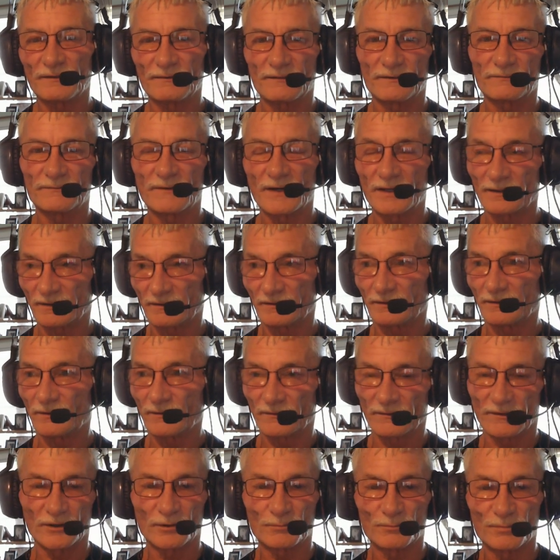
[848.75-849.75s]

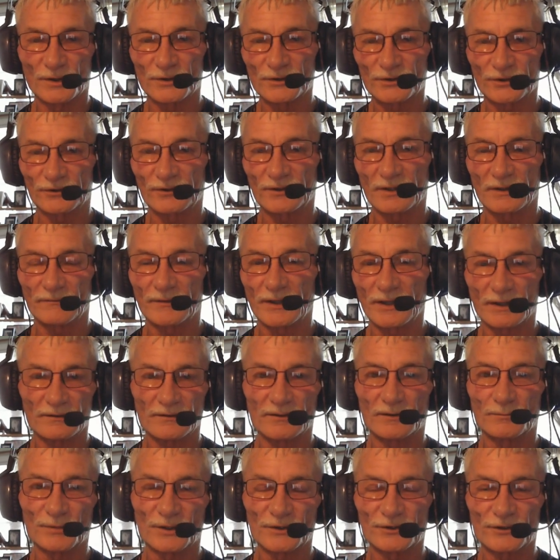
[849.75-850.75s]
their birth certificate and
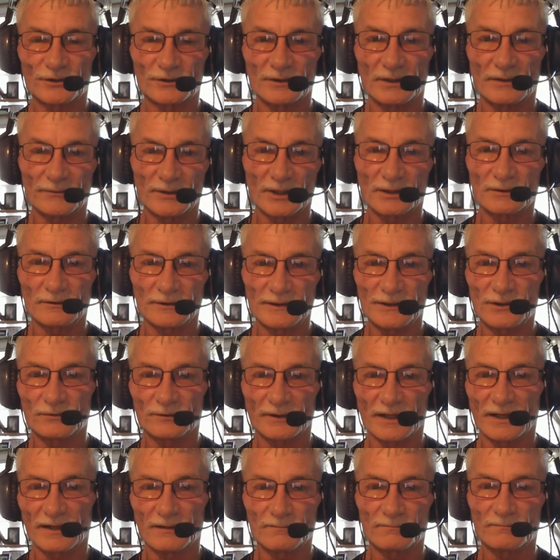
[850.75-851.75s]
their birth certificate legal
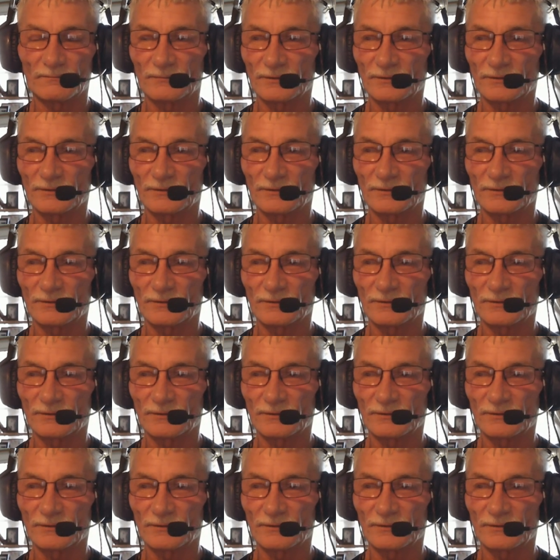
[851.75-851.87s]
name,